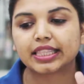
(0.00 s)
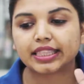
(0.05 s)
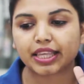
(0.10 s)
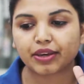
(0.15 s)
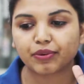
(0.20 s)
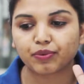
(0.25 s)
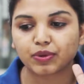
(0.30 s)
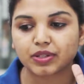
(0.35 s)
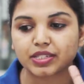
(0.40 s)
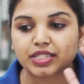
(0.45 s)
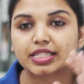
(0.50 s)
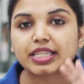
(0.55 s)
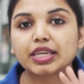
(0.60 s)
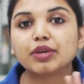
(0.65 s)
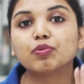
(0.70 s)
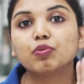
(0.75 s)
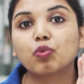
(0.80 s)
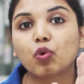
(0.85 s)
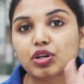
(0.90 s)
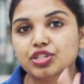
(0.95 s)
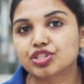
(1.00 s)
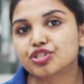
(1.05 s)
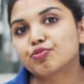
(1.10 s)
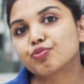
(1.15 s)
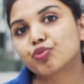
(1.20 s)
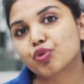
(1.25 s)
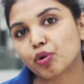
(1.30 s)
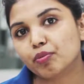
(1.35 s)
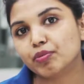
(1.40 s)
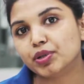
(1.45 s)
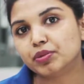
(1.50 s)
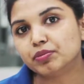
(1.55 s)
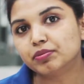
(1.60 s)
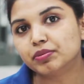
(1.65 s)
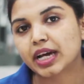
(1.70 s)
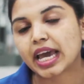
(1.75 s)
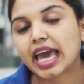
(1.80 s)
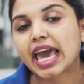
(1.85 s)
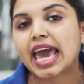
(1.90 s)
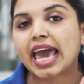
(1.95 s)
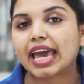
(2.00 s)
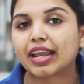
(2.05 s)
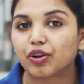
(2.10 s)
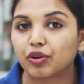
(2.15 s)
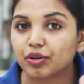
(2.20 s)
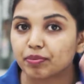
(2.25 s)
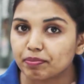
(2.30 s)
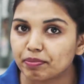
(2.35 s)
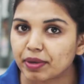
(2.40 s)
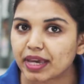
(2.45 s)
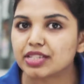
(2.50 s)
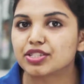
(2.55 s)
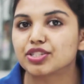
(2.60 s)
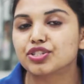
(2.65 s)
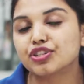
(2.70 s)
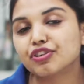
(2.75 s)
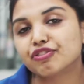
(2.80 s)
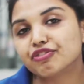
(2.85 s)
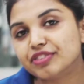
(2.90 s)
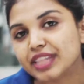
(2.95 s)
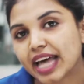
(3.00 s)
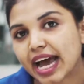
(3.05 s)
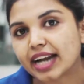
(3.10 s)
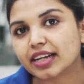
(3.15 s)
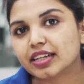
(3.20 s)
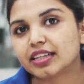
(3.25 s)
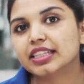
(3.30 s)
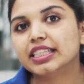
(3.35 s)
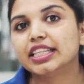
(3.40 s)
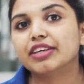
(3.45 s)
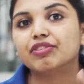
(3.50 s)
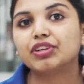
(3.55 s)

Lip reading: They will see what's the problem, and on basis of that,